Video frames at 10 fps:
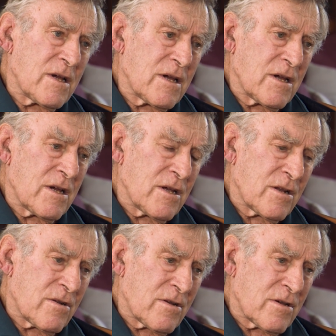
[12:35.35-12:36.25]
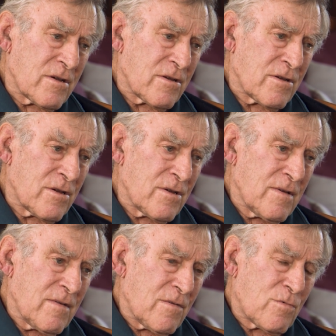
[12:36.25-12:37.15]
and uh,
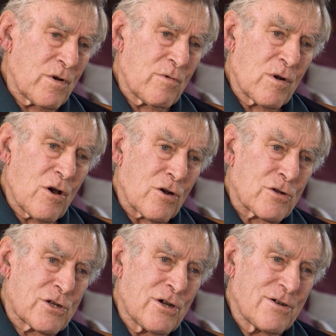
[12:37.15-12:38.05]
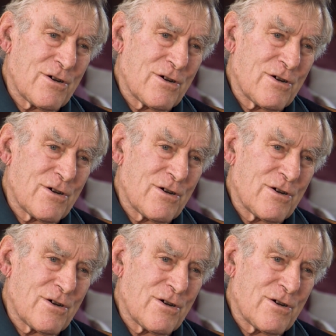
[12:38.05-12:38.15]
we were locks.